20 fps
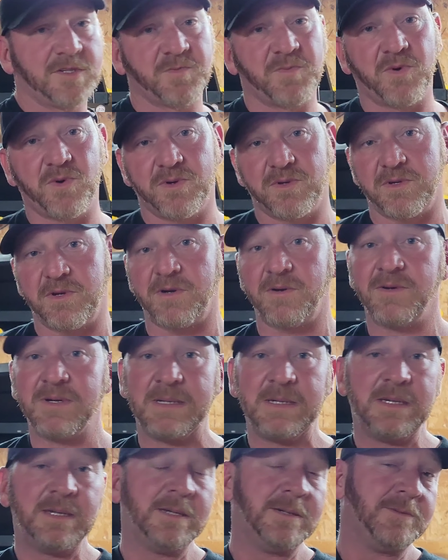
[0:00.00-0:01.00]
the spoiler
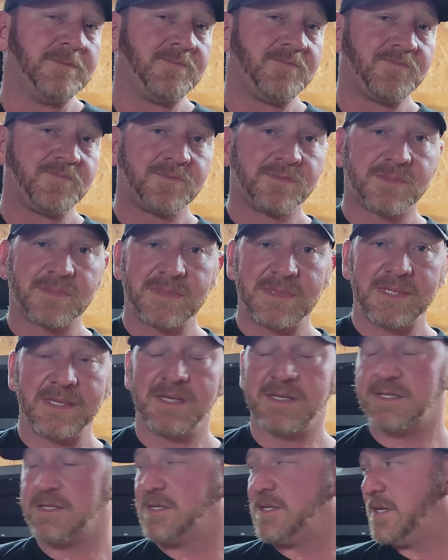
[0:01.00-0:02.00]

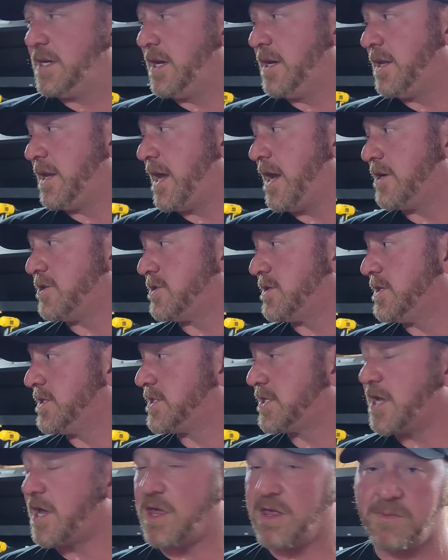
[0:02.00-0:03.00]
and actually
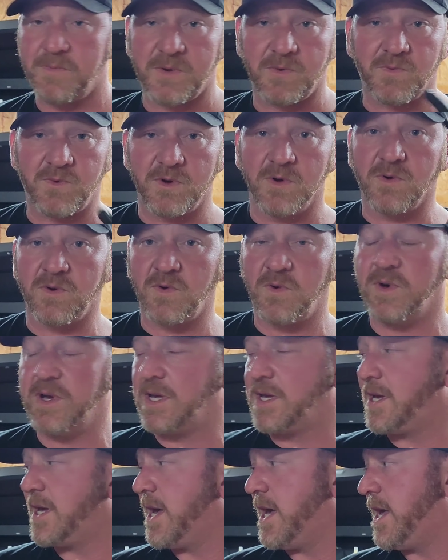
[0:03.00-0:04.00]
install it. But real
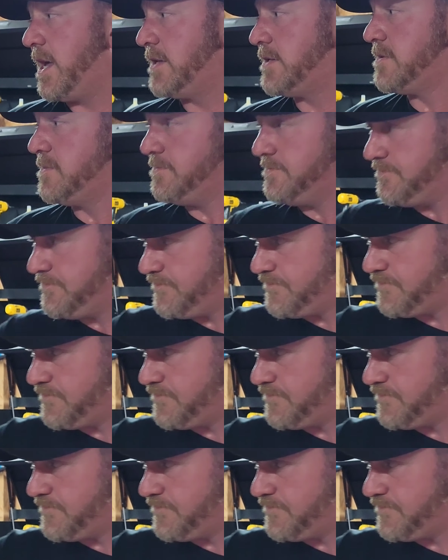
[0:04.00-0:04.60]
quick, guys,